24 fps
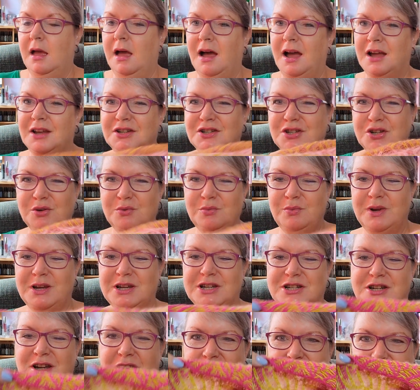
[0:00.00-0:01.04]
I do
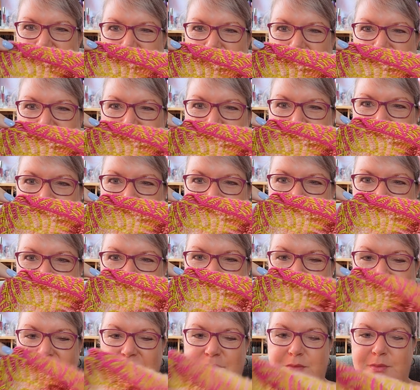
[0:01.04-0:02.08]
wish I'd used
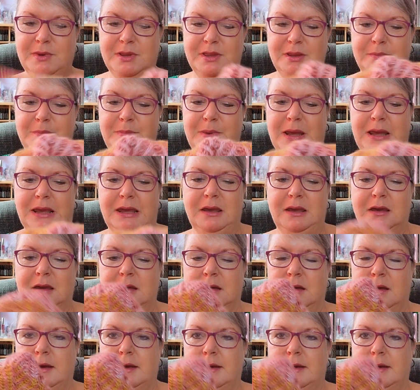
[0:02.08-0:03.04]
started with the pink.